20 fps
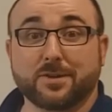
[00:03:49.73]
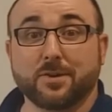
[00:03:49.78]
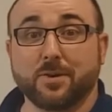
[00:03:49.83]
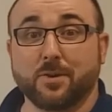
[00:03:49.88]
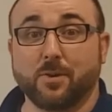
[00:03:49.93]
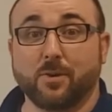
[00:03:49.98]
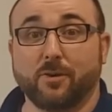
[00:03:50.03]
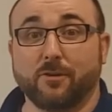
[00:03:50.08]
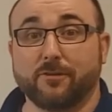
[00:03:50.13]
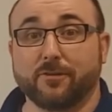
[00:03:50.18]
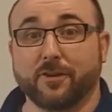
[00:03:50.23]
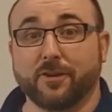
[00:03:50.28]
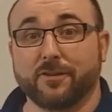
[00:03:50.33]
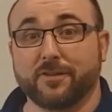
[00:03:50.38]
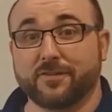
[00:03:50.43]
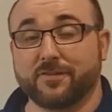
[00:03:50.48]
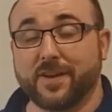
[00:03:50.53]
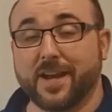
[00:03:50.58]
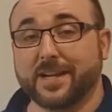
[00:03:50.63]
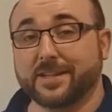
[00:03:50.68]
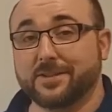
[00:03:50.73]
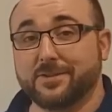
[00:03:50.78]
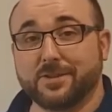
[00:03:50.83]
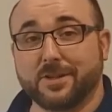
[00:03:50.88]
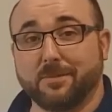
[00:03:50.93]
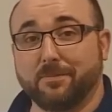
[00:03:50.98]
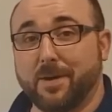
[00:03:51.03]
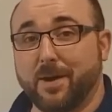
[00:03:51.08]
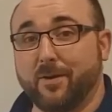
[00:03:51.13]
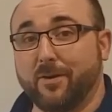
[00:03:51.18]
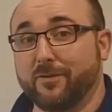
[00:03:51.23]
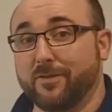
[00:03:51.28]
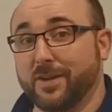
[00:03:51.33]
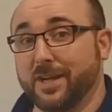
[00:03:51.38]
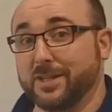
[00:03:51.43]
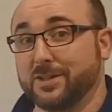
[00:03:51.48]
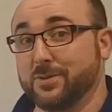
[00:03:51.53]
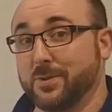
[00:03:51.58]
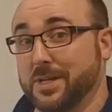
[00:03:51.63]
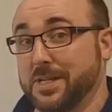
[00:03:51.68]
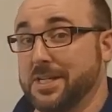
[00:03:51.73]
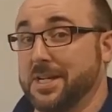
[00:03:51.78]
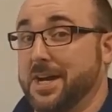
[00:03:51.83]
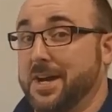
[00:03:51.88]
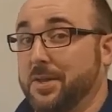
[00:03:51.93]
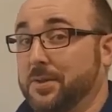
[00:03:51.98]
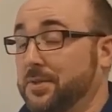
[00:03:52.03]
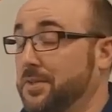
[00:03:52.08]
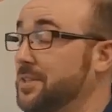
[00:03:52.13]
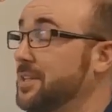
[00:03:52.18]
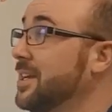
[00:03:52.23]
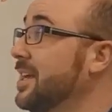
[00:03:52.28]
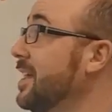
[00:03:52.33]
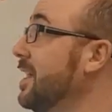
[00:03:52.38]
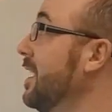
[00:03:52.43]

cool for the fact that you can buy one for like twenty dollars.